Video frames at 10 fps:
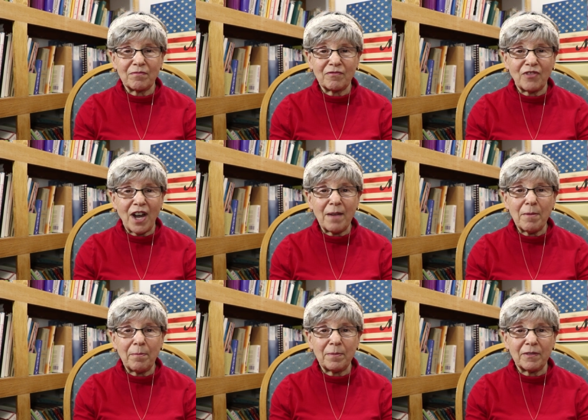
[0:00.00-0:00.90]
fry
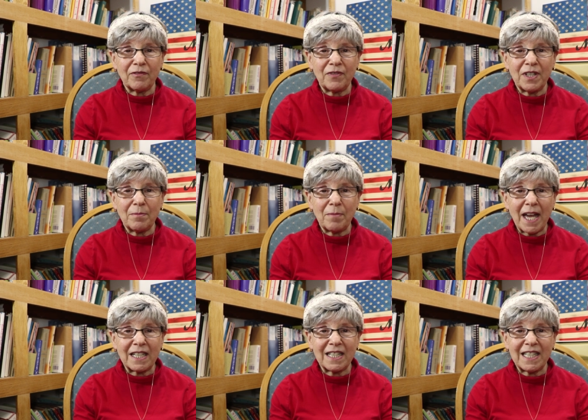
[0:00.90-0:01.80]
them up and feed them
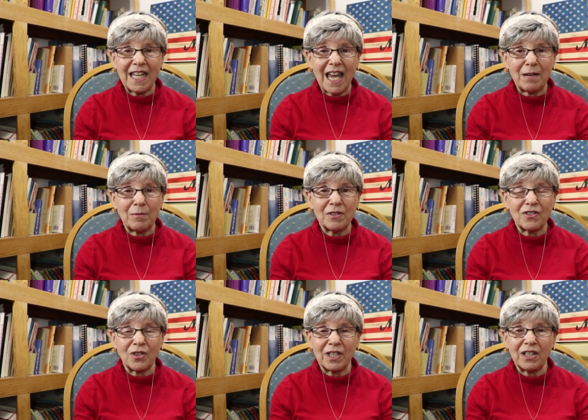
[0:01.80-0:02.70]
back to the
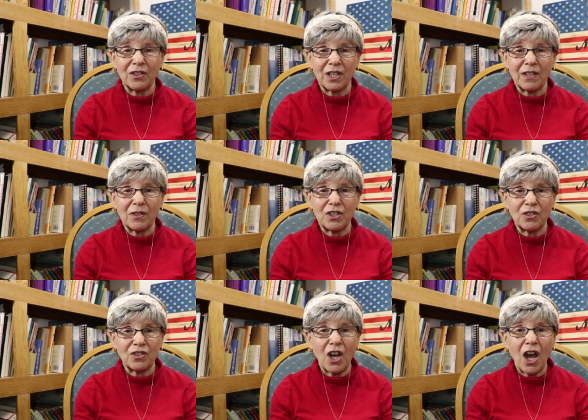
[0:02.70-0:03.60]
animals. You could either give it to
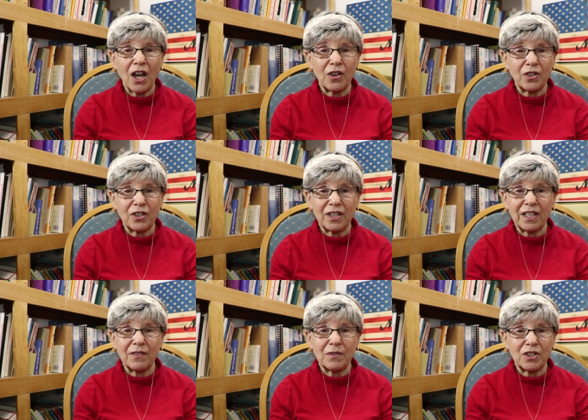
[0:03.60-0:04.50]
your dog or you
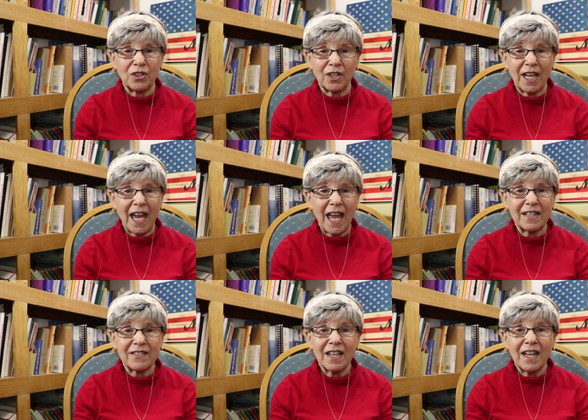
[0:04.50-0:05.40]
can give it to your
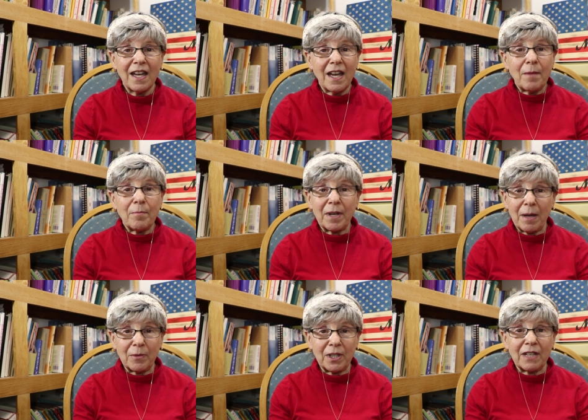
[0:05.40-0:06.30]
cats, but
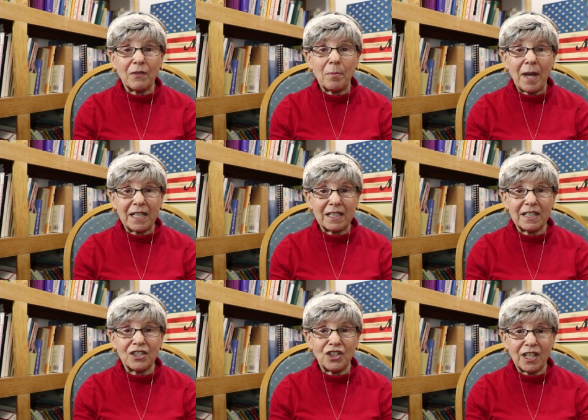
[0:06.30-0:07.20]
I'm going to give it back
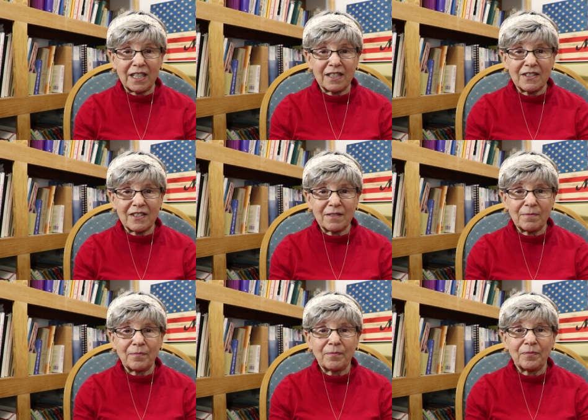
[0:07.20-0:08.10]
to the chickens.
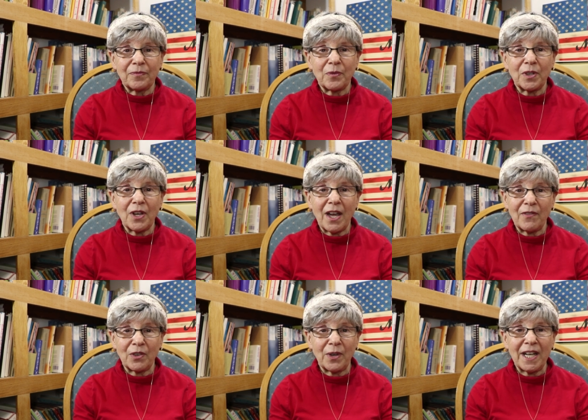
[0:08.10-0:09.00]
Well, you
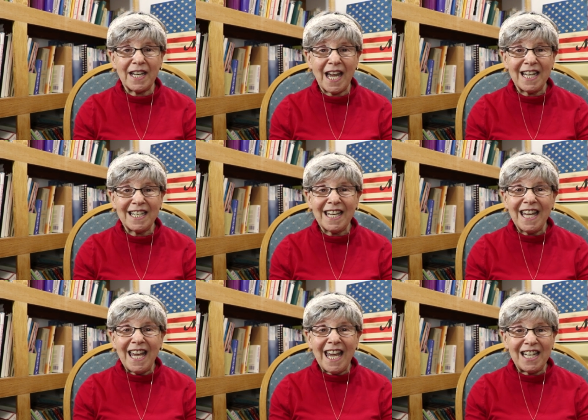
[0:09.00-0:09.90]
have a great night
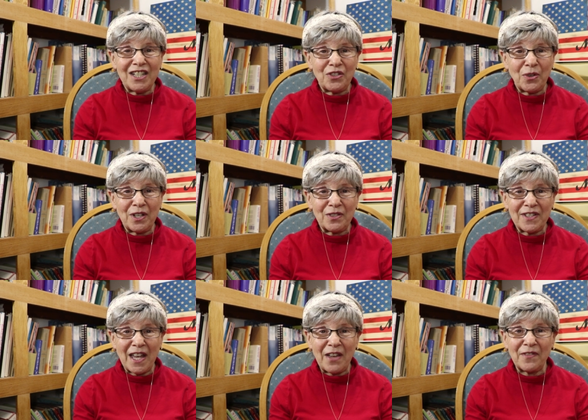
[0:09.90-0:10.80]
and enjoy
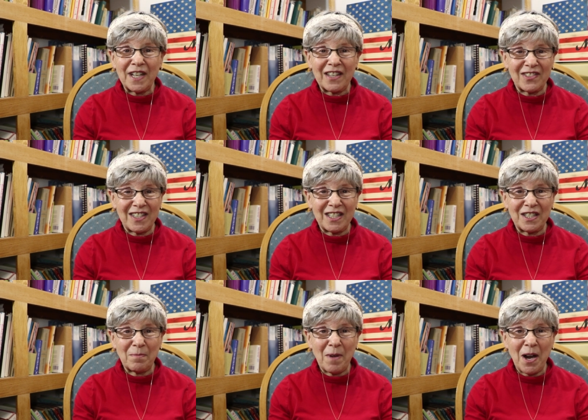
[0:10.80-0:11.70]
yourself, and I'll see you
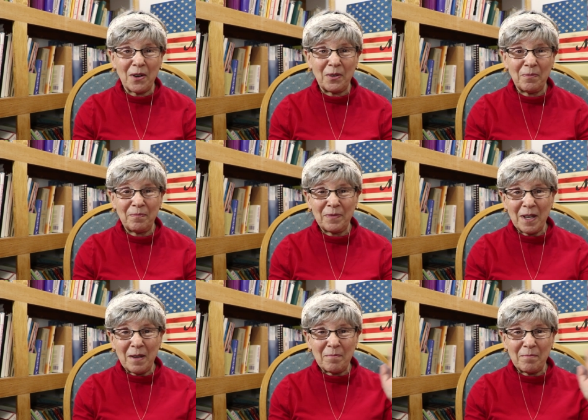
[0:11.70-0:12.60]
tomorrow.
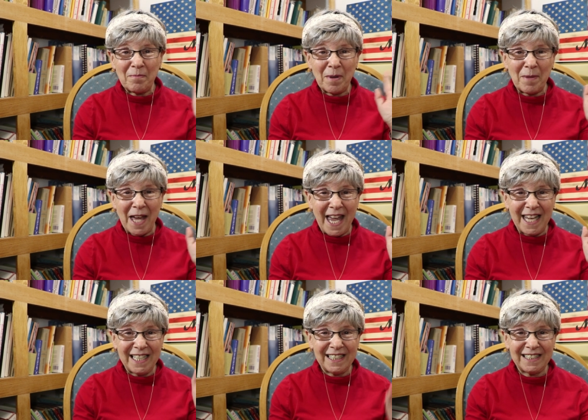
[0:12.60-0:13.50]

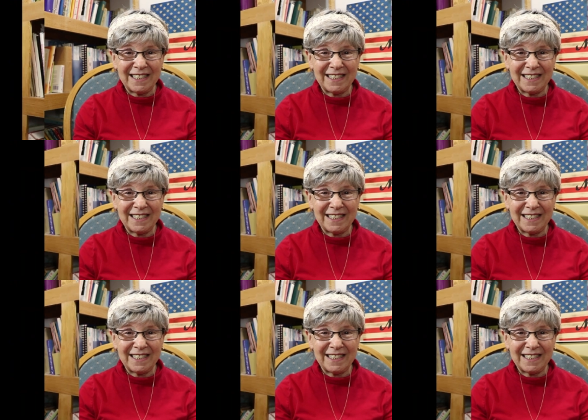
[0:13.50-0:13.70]
Bye-bye.